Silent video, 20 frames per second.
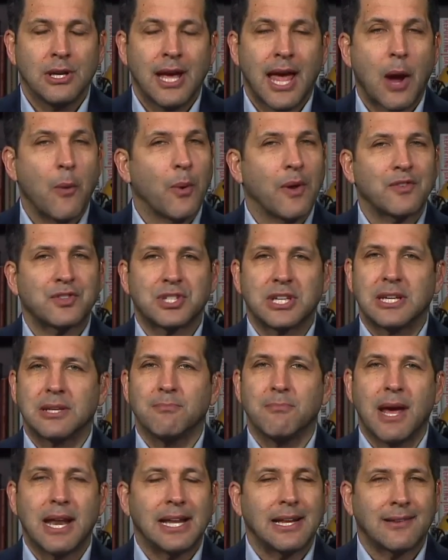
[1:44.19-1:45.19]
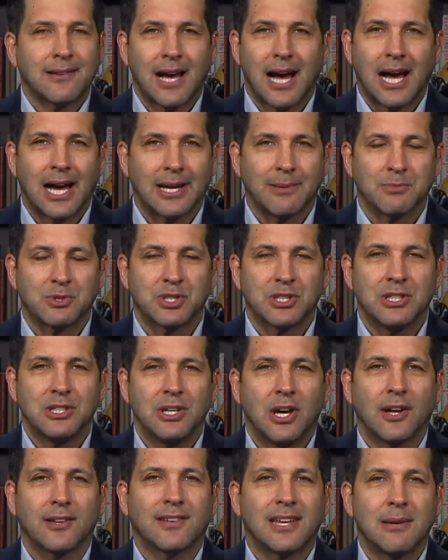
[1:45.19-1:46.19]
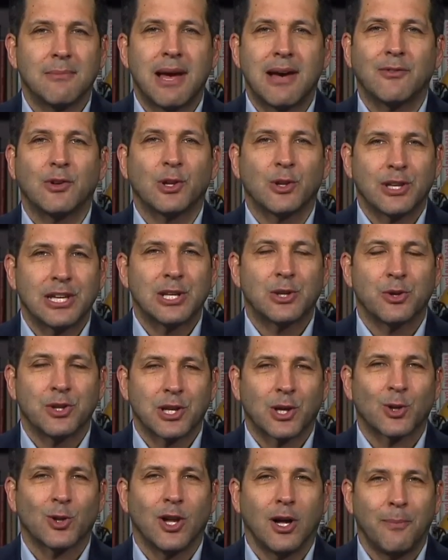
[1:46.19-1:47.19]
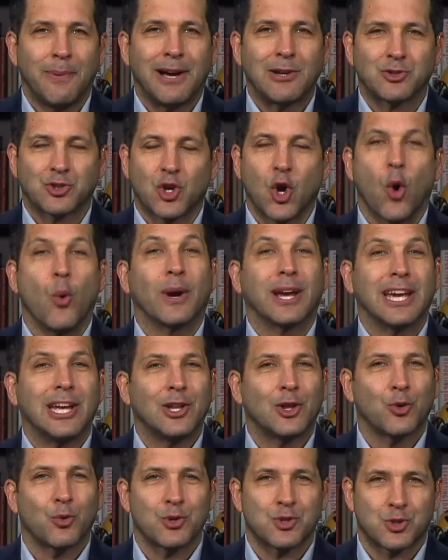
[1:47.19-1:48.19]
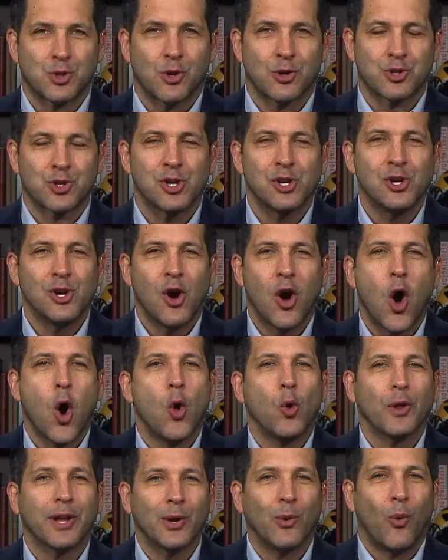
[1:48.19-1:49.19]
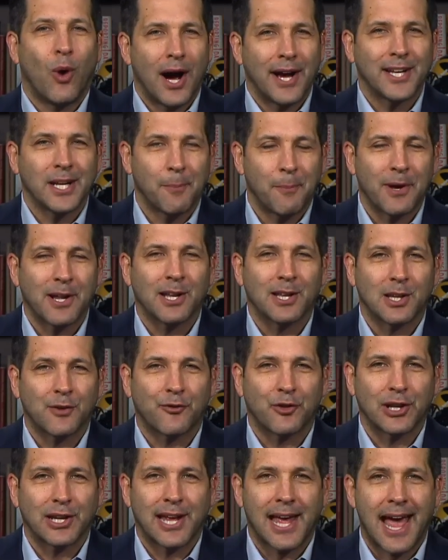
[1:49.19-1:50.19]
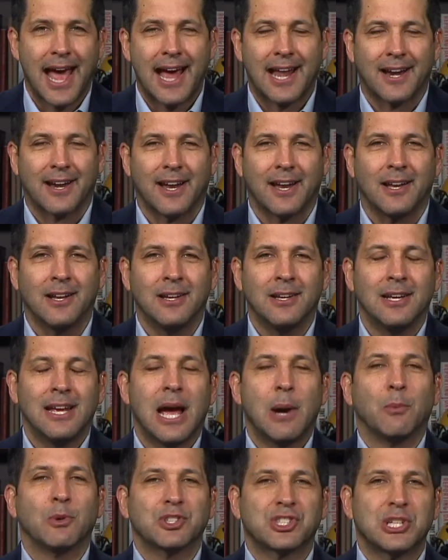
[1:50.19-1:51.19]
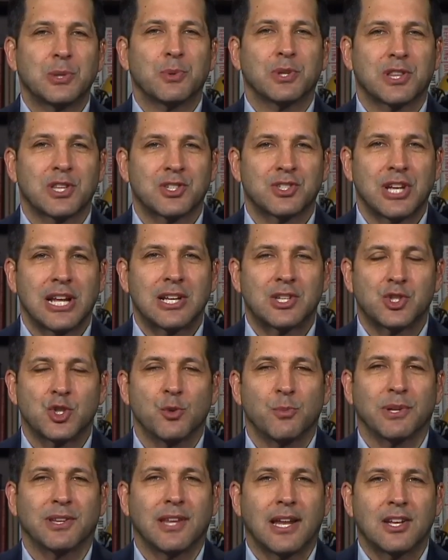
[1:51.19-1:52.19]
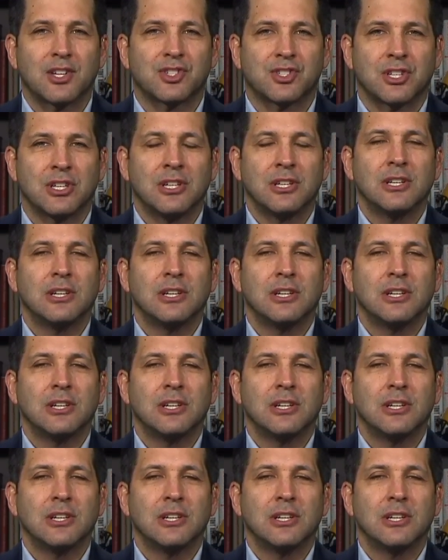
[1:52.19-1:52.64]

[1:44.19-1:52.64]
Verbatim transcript: And we've seen many times a team have a leader in the clubhouse going into a search only to wind up on a different candidate. And we'll see what the Saints do. But Dennis